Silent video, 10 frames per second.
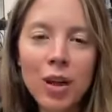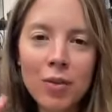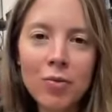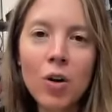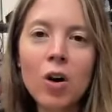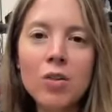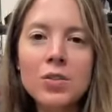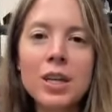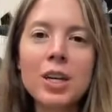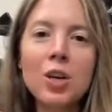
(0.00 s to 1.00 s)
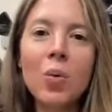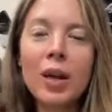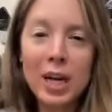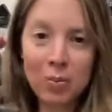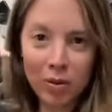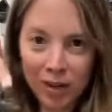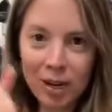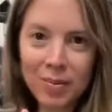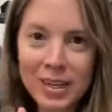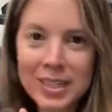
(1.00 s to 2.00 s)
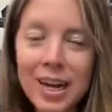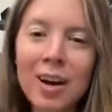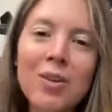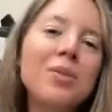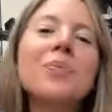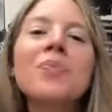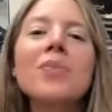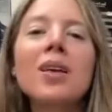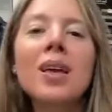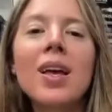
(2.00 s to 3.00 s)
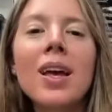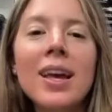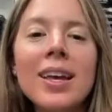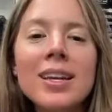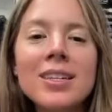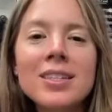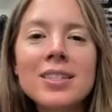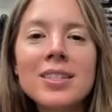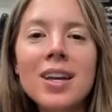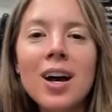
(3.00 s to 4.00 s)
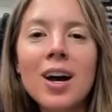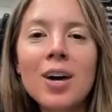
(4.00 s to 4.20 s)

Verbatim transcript: that involves like going up or coming down is